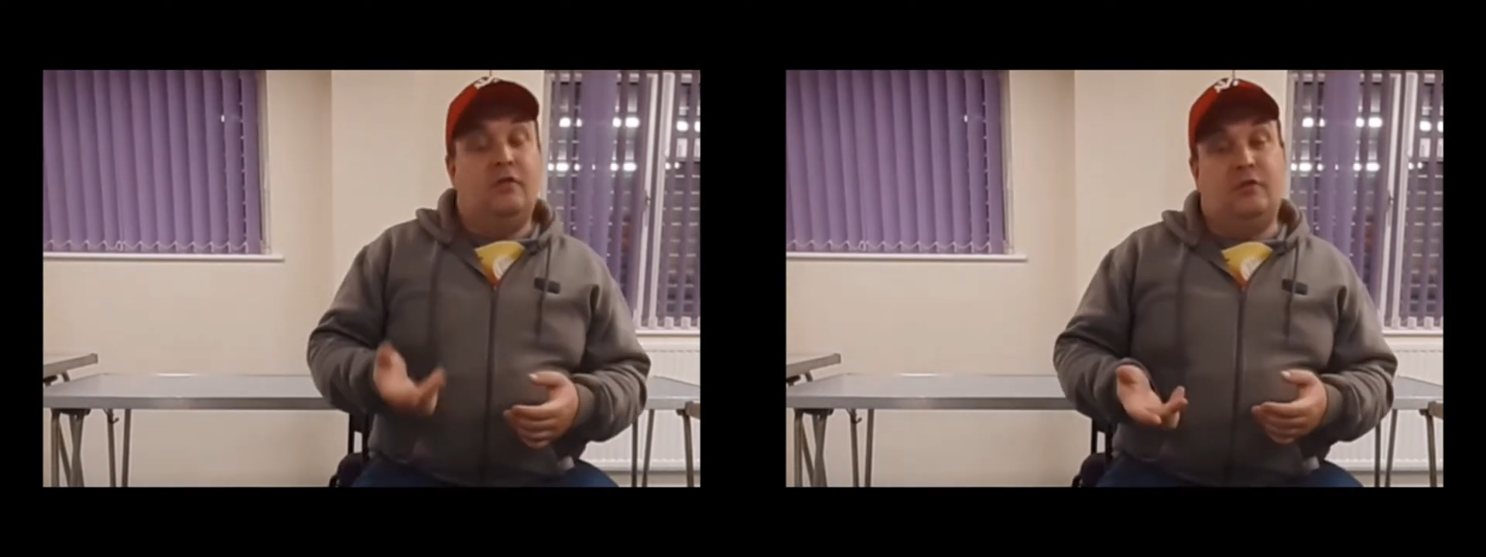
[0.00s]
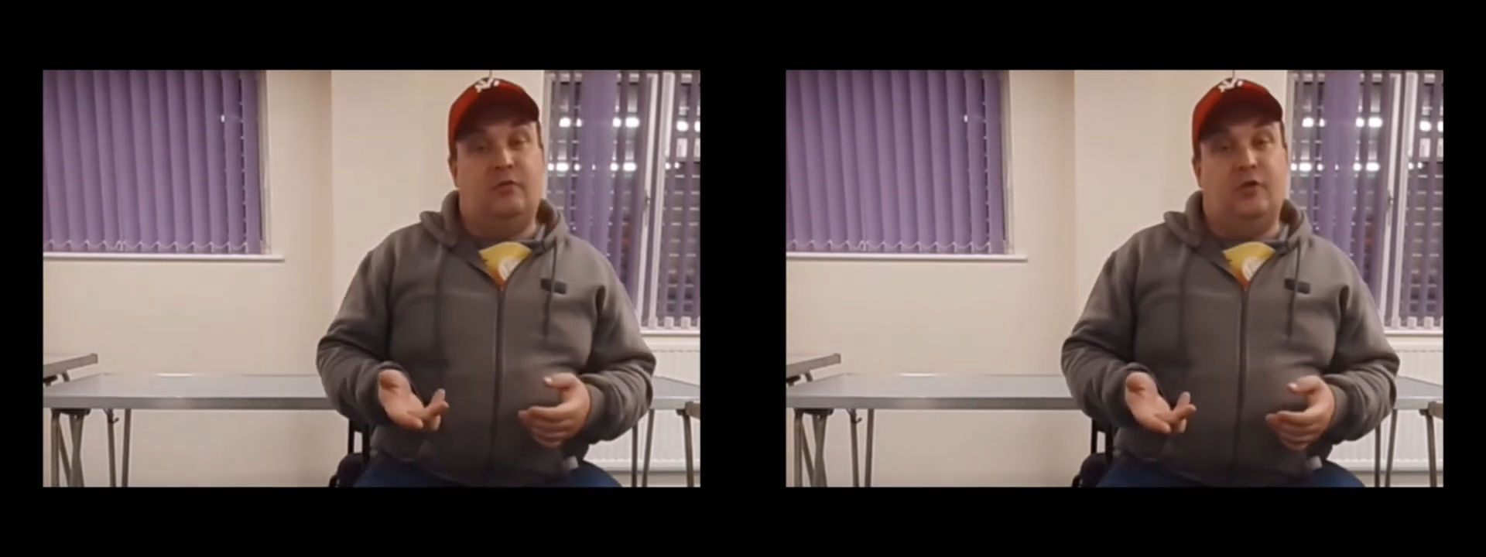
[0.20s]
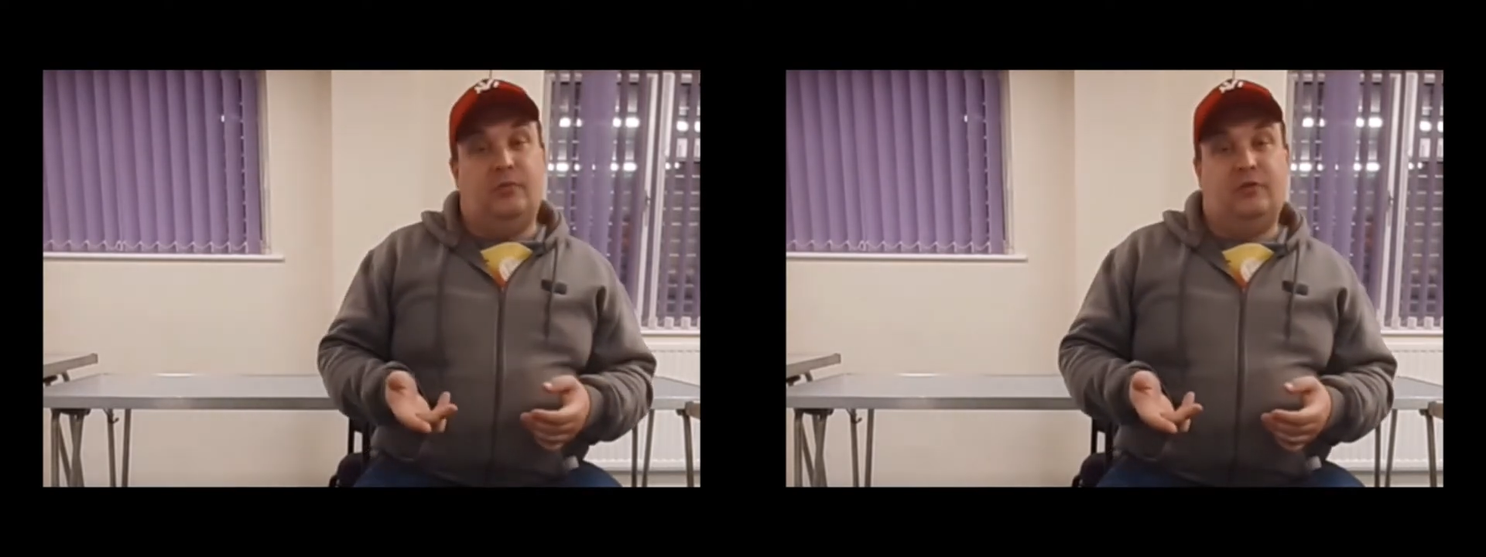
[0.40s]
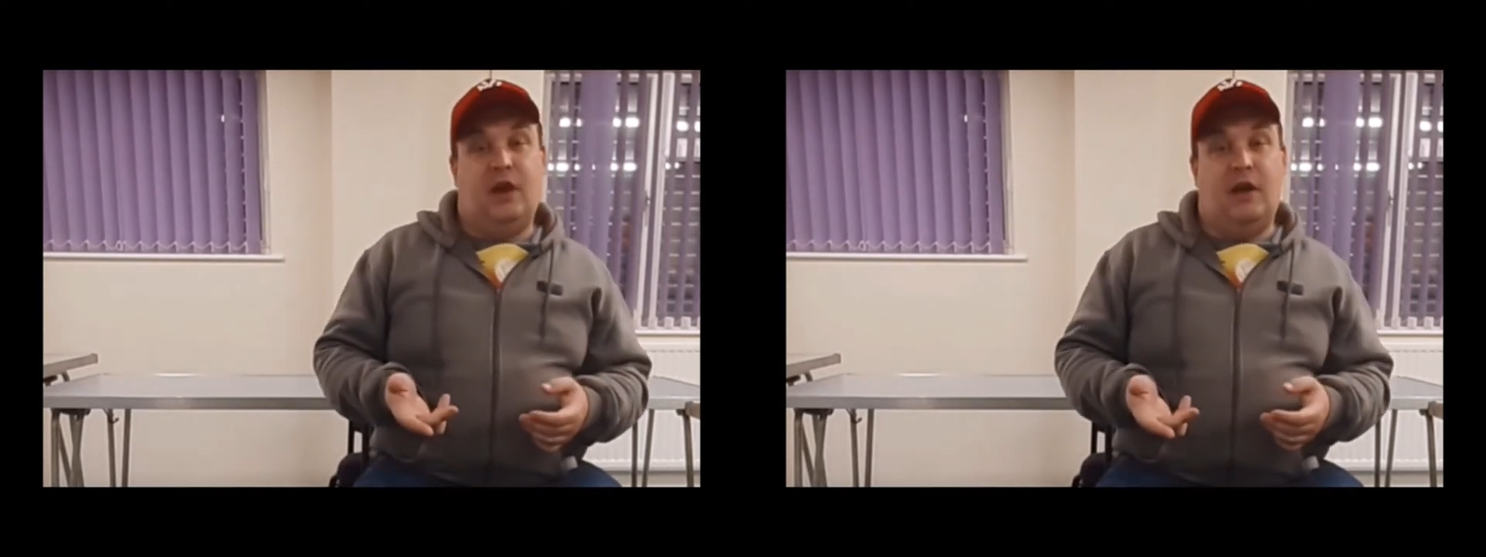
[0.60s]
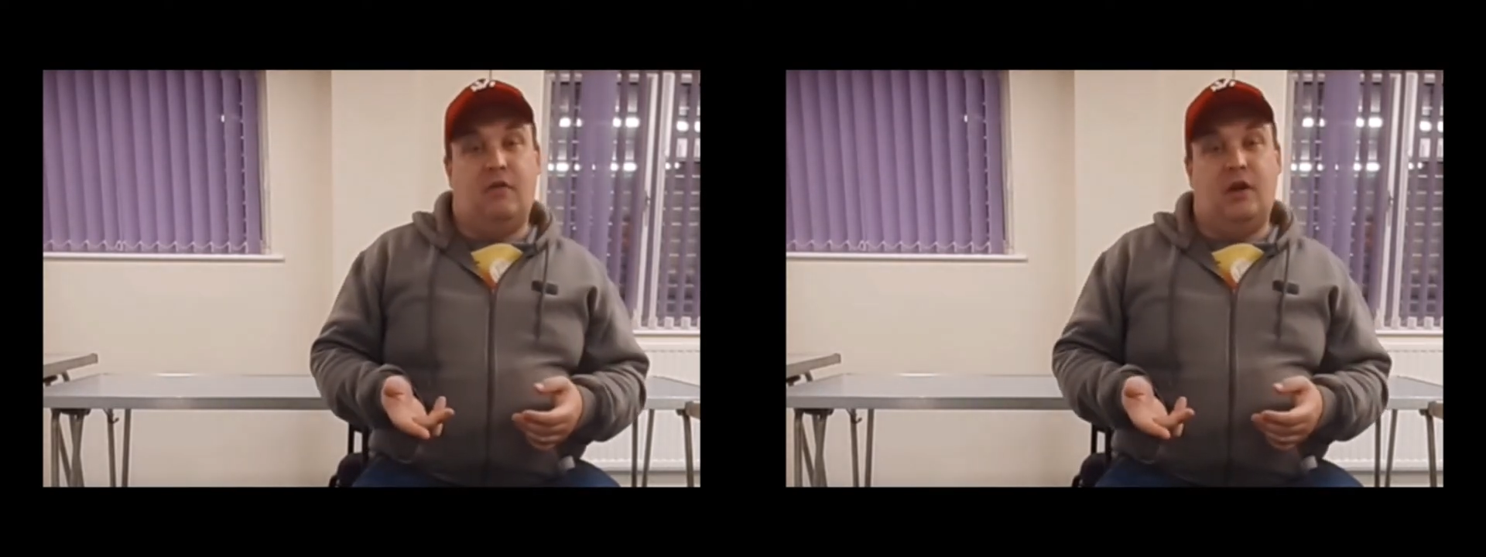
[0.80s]
sometimes
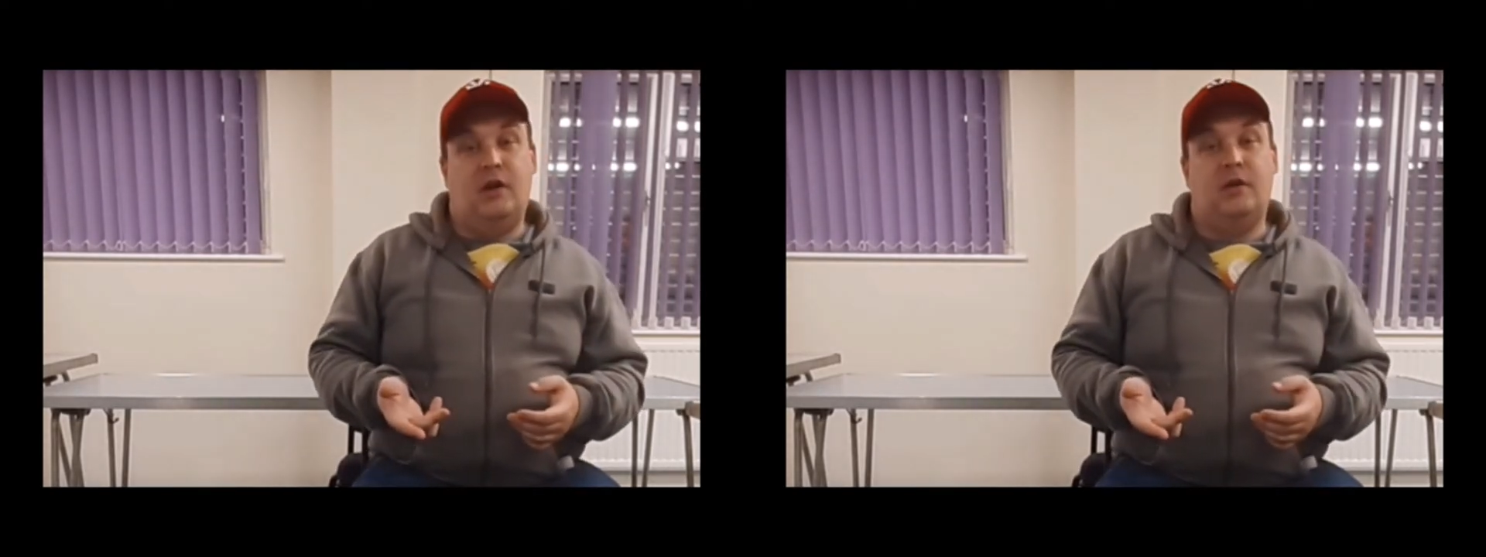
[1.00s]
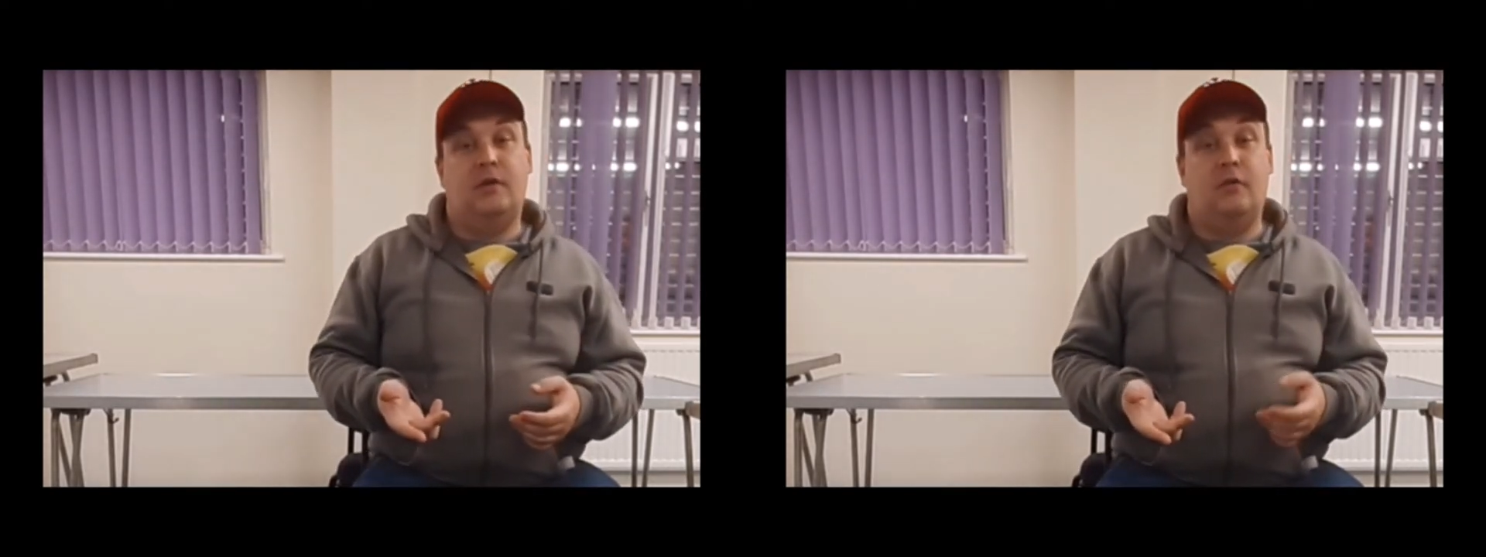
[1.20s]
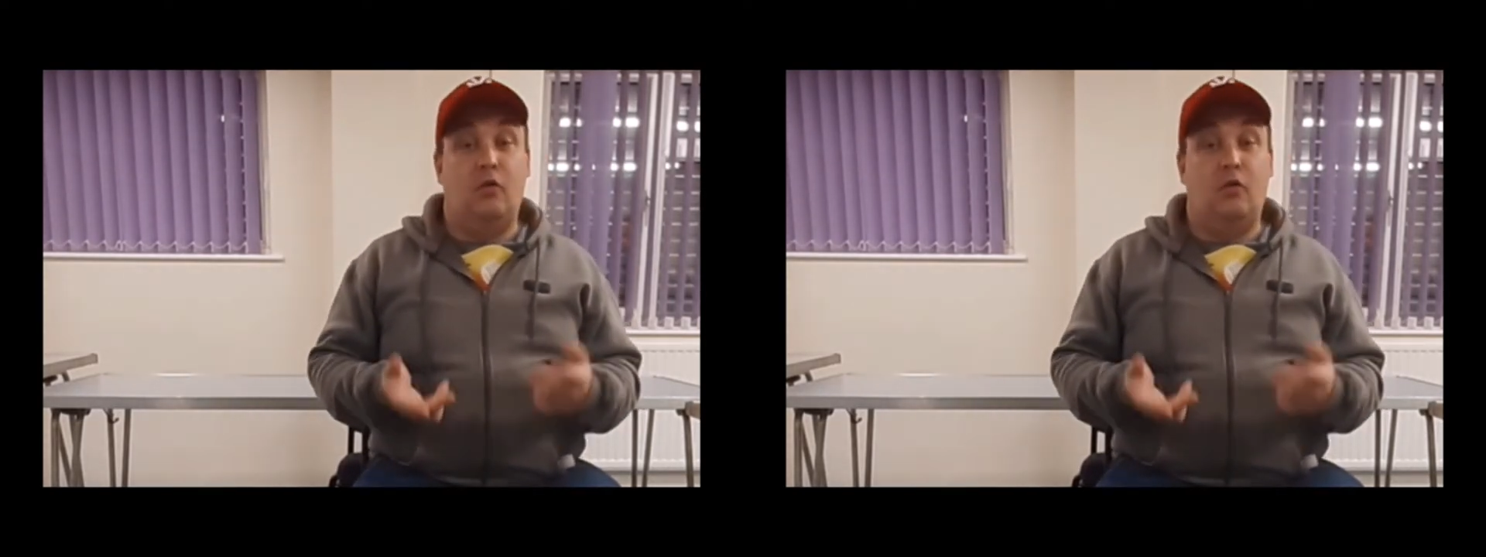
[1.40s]
scary,